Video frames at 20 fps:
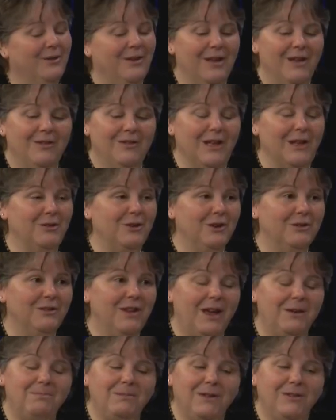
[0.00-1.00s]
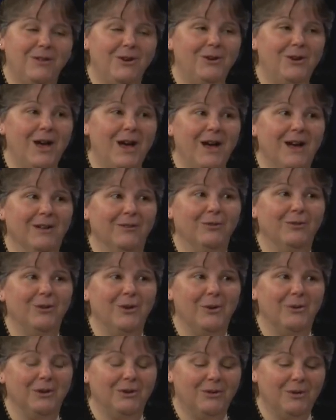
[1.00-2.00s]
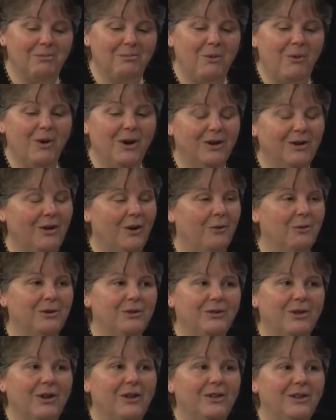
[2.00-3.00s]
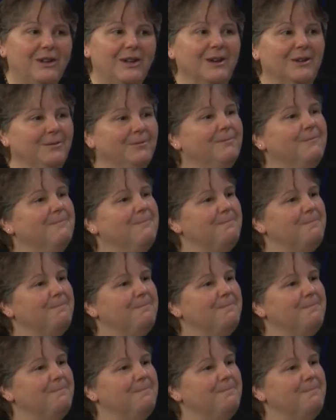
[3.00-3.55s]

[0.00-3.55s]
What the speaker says: they look dead, but they're not. So it's important. Always call it in.